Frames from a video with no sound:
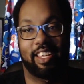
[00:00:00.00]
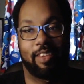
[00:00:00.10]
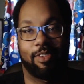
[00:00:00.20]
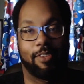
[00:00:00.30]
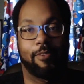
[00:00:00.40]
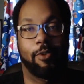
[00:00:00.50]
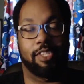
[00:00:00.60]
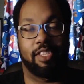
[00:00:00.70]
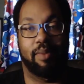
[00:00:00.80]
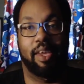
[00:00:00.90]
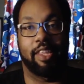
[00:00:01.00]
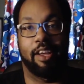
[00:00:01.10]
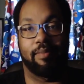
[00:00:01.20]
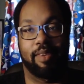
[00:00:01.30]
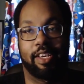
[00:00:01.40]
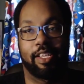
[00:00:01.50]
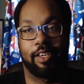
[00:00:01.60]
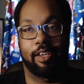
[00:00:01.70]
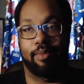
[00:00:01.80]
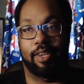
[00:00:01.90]
You just forced to be there
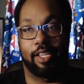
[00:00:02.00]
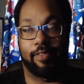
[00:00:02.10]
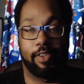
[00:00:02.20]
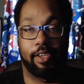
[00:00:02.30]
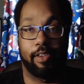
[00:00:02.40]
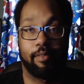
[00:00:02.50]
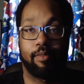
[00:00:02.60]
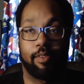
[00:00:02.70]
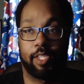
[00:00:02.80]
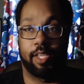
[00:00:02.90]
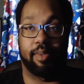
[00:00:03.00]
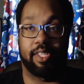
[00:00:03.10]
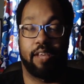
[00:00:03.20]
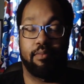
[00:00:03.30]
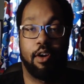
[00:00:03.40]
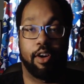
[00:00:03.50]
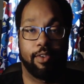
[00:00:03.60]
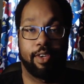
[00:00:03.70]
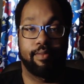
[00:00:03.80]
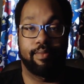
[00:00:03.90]
because of to protect
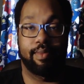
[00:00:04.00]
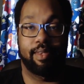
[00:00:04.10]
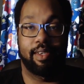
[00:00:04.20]
Margaret.